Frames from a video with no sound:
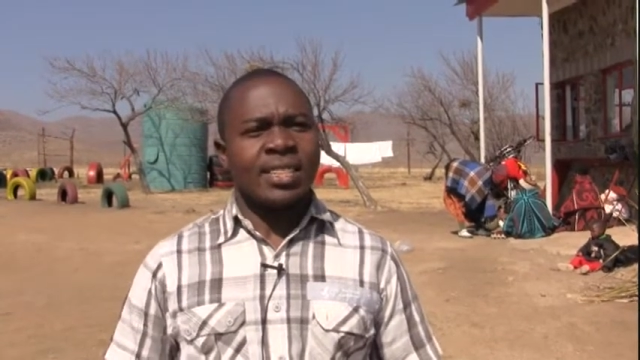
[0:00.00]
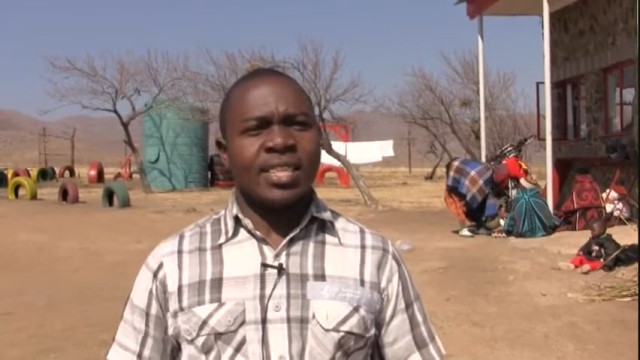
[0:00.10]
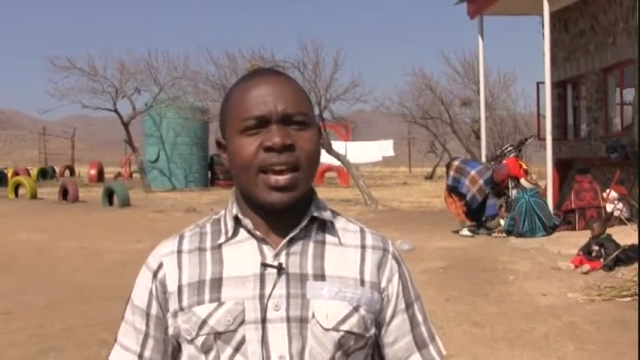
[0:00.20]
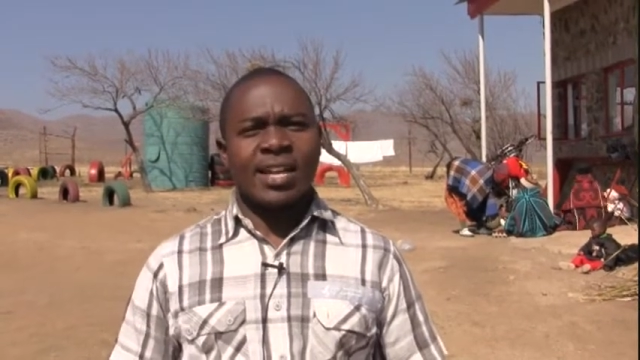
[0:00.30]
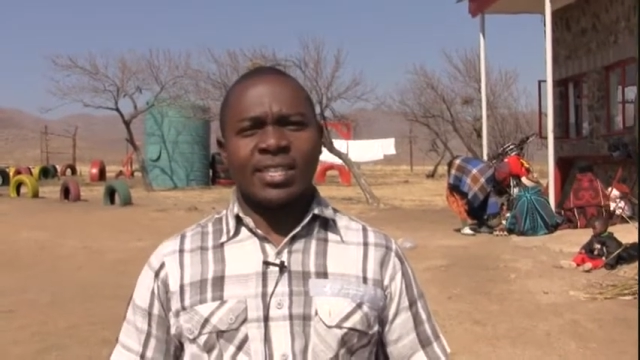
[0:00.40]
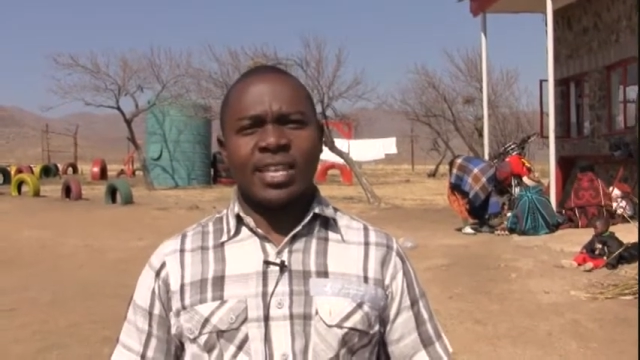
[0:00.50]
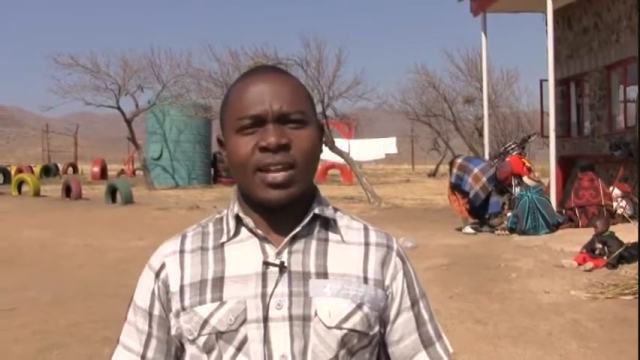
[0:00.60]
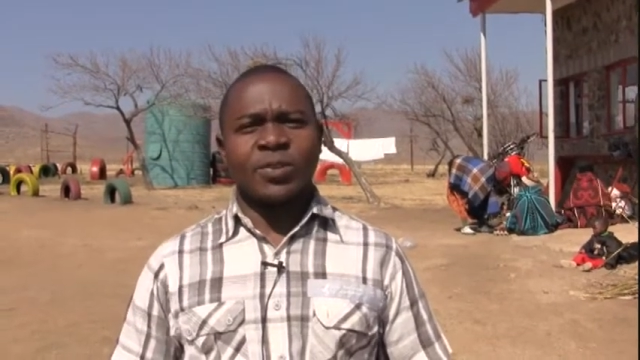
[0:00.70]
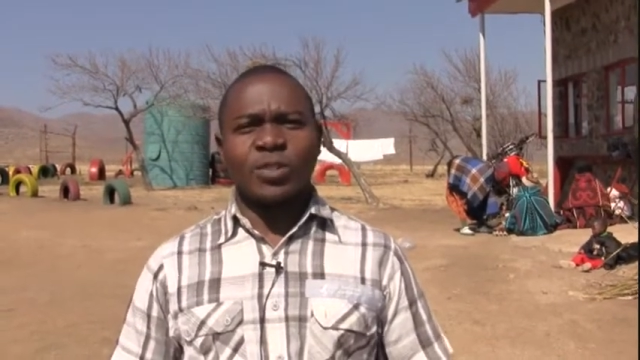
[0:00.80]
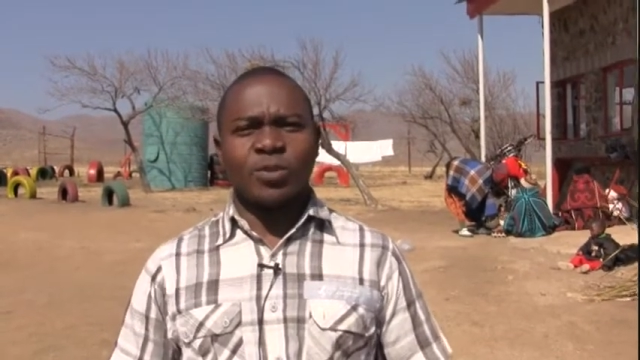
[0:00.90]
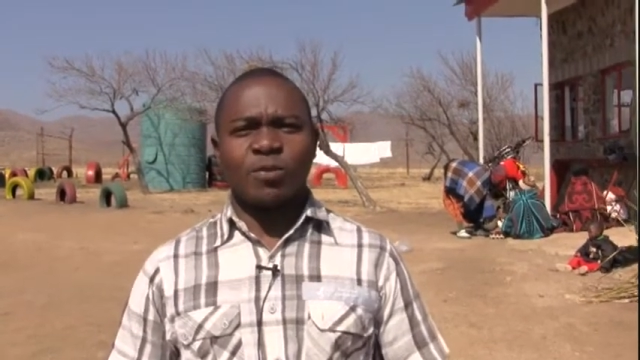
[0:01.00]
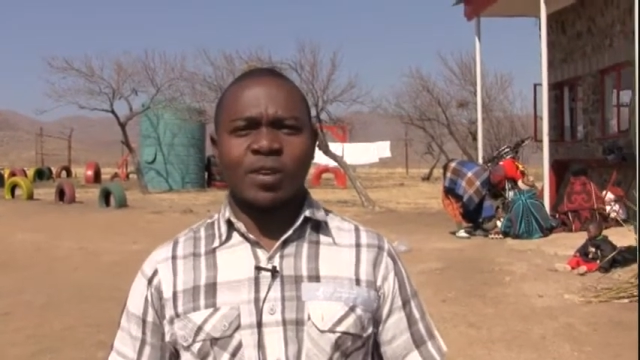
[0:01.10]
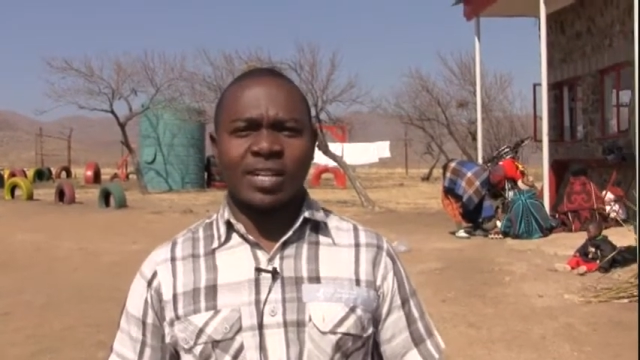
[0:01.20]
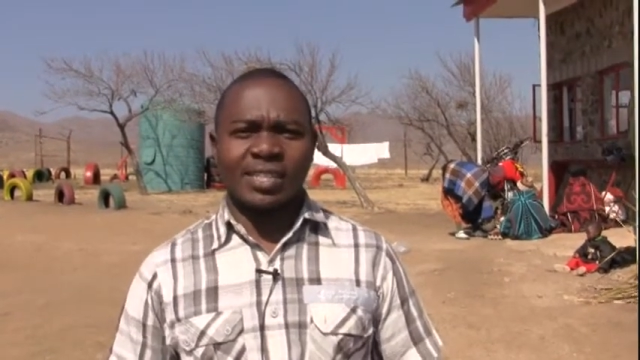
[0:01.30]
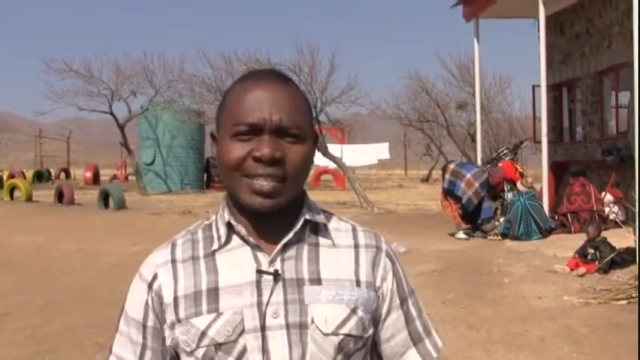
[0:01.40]
they are not
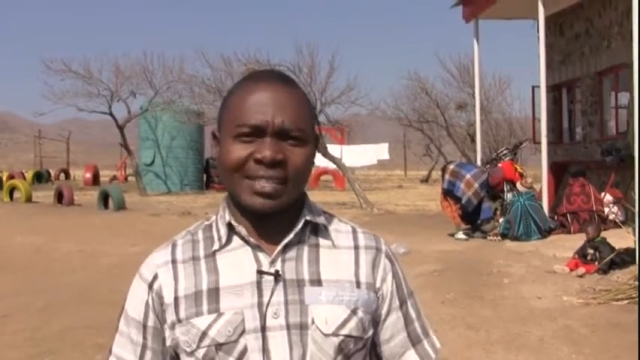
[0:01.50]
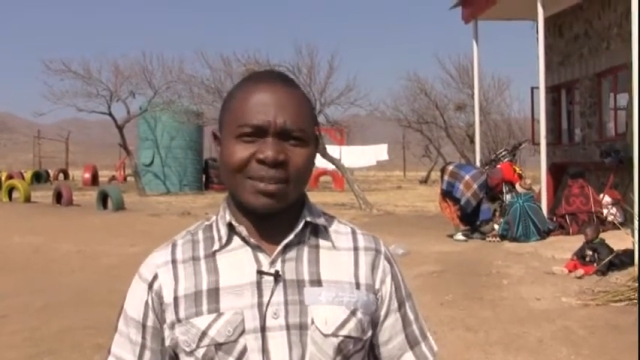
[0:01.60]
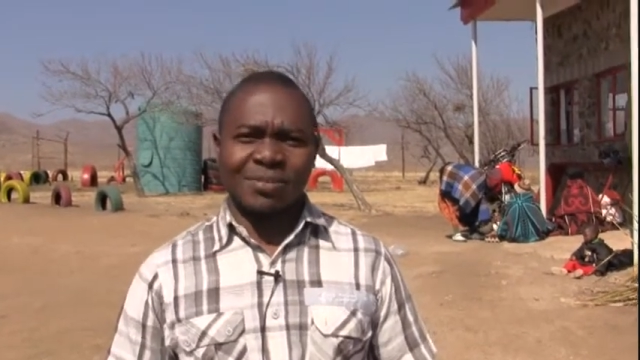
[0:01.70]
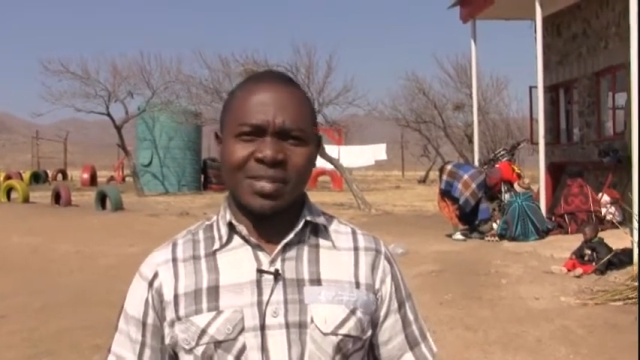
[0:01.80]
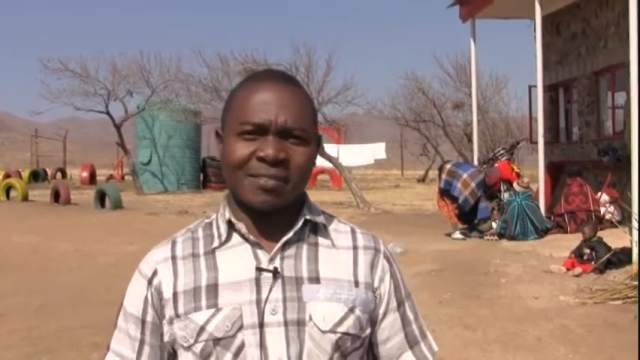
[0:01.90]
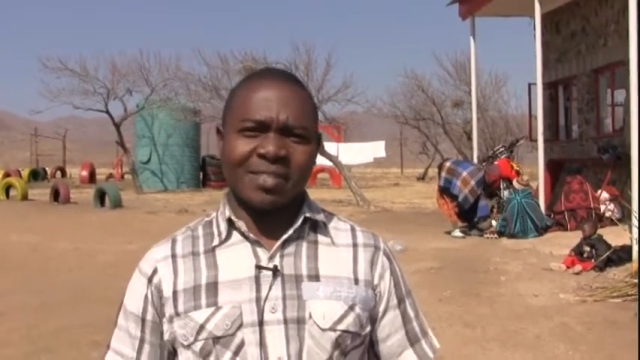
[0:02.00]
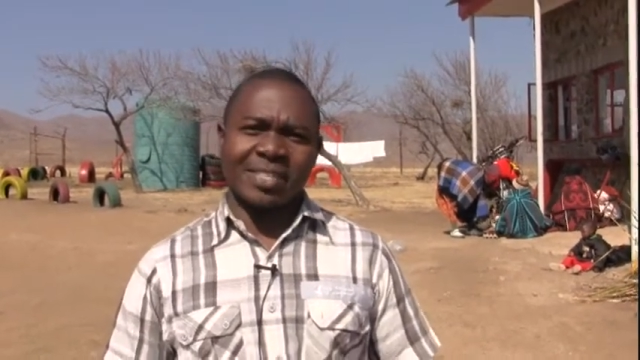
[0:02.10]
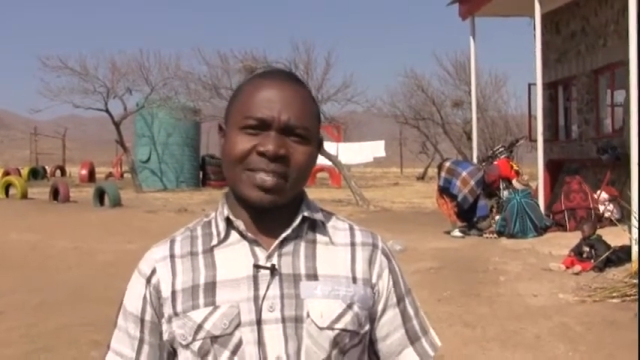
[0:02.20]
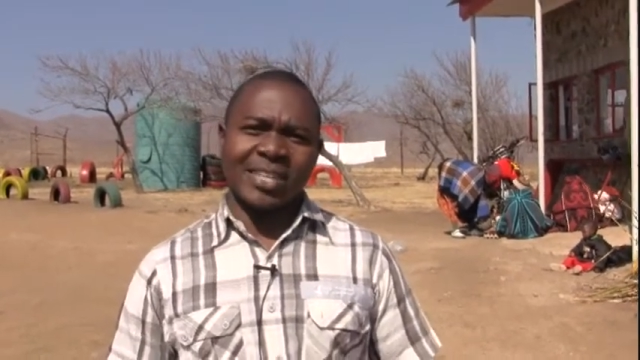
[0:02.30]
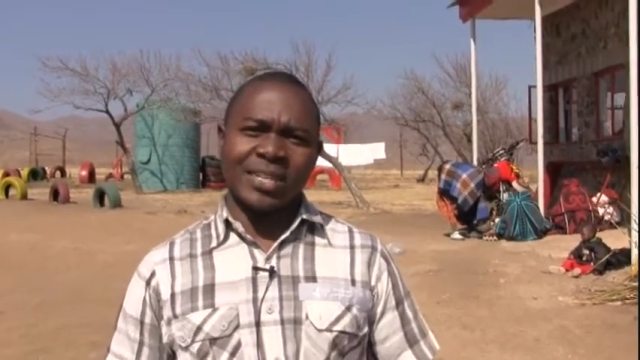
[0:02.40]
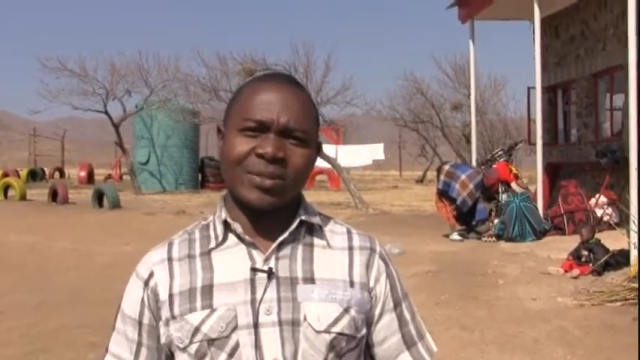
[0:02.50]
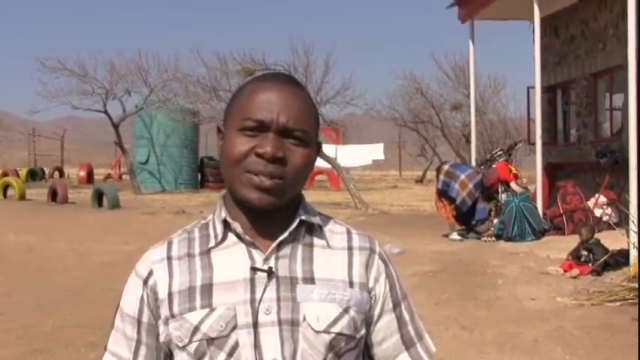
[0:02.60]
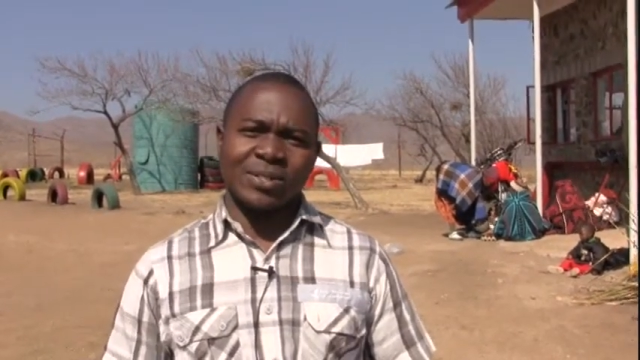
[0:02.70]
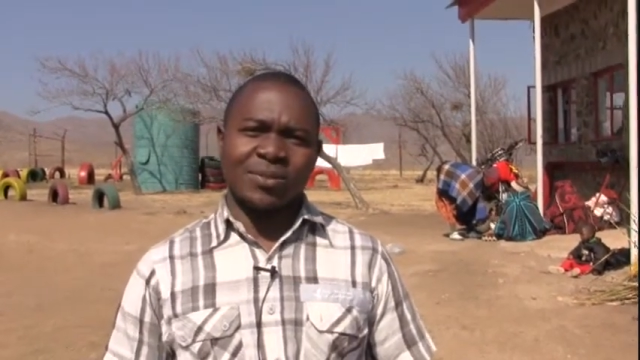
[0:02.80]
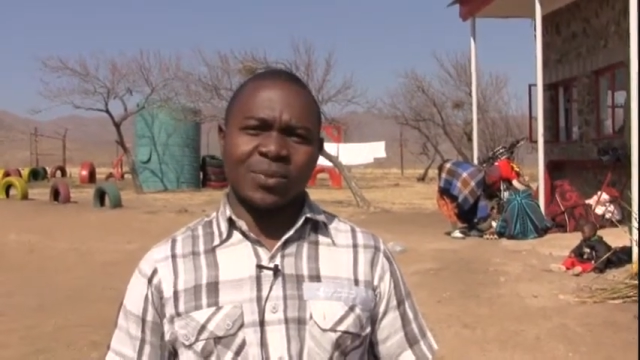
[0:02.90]
offering the same services that
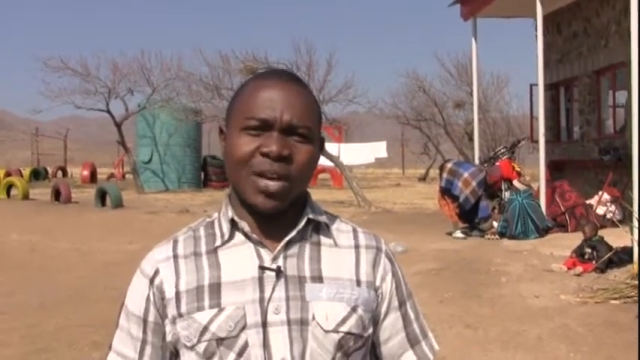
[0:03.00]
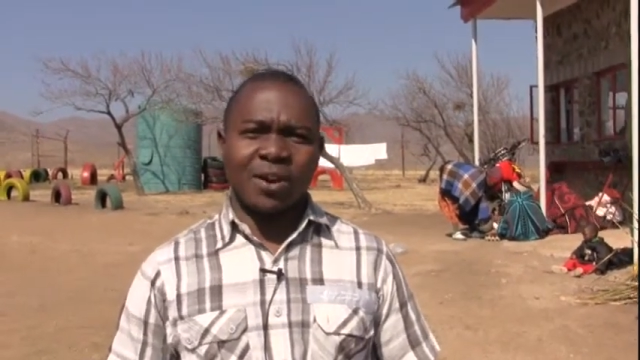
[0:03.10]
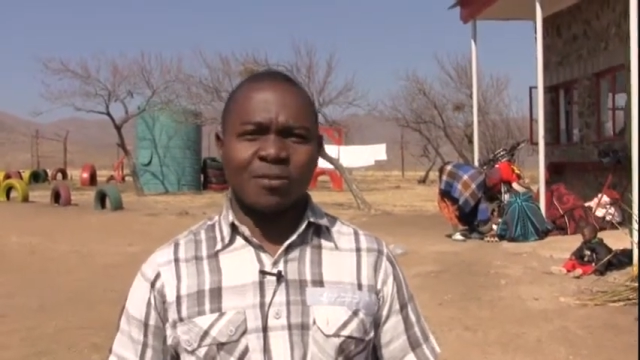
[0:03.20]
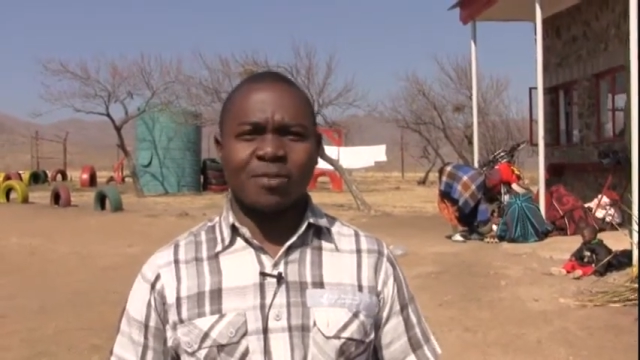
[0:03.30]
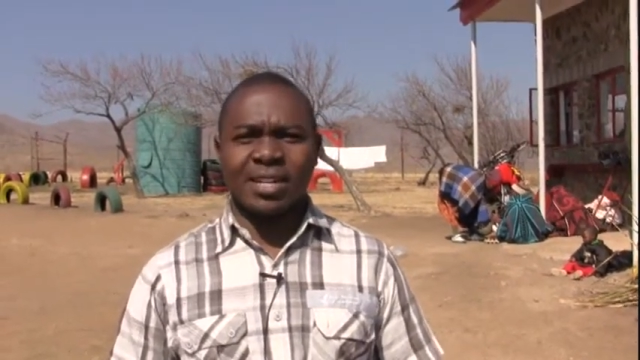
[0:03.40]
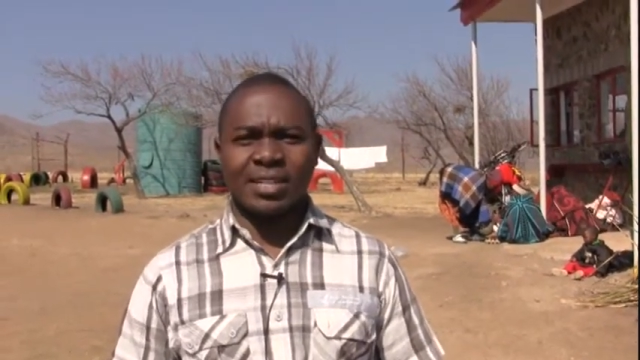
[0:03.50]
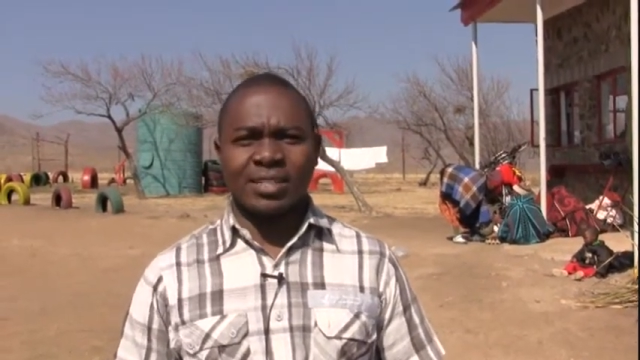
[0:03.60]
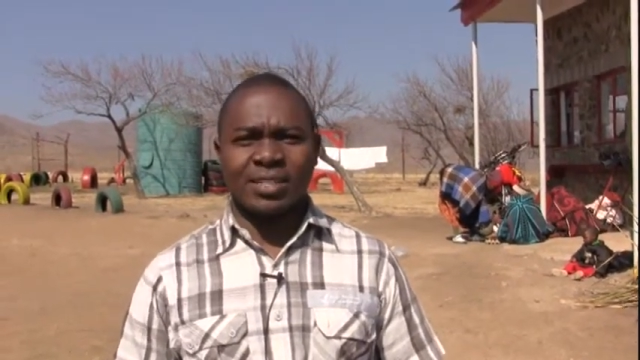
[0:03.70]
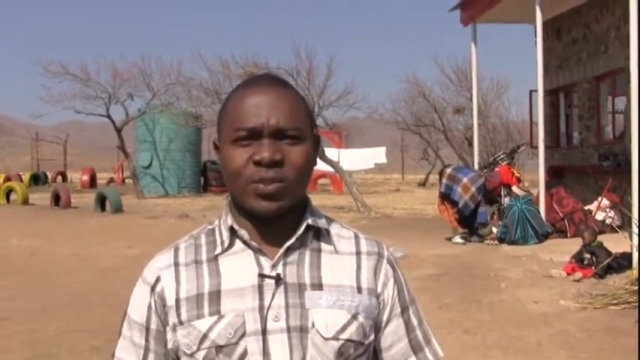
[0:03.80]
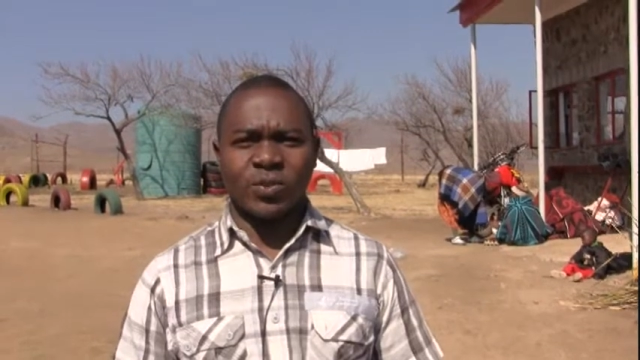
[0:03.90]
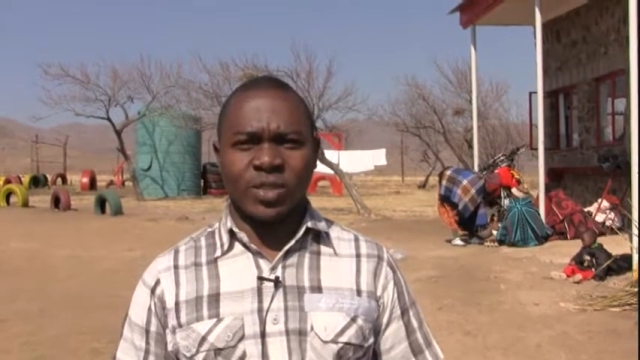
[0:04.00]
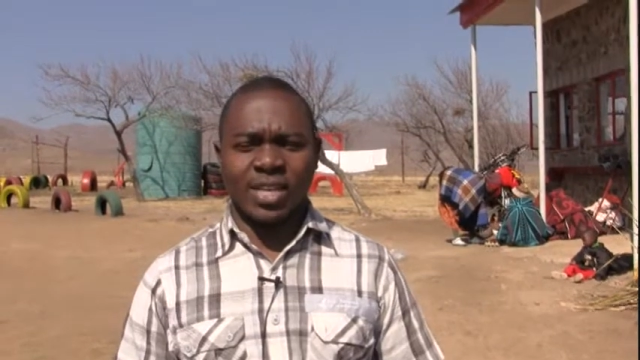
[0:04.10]
we are offering, you know.